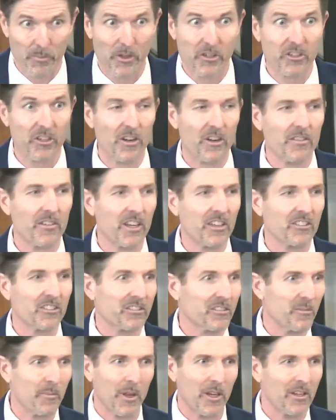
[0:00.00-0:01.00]
missionary
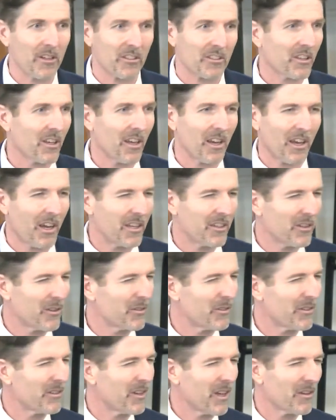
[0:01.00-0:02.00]
evangelist for many years, I
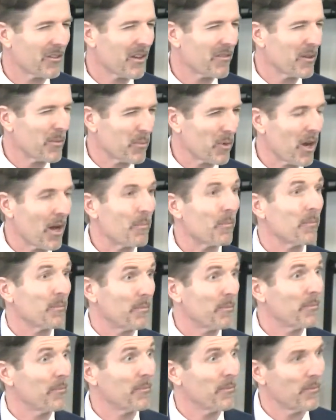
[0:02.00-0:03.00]
don't have any
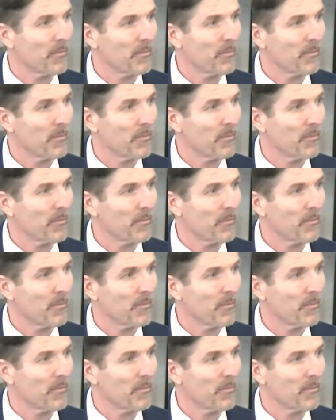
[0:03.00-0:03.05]
problem